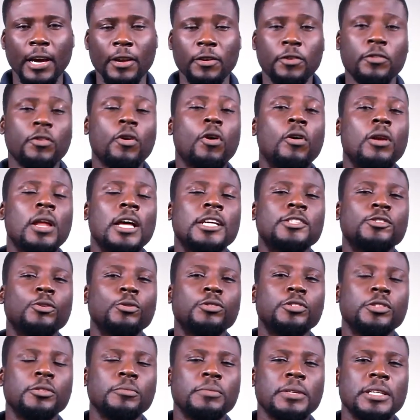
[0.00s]
and on all our
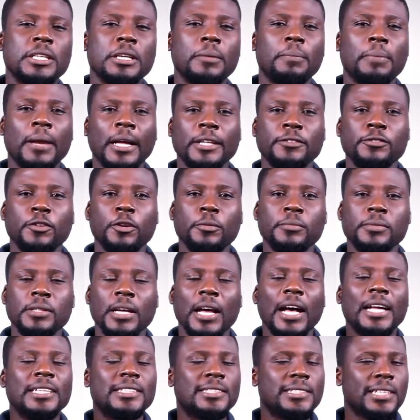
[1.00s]
social media platforms
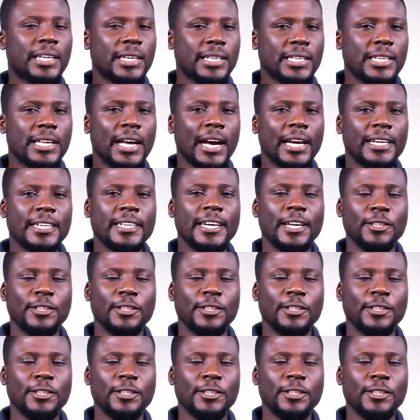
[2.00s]
at Daily Guide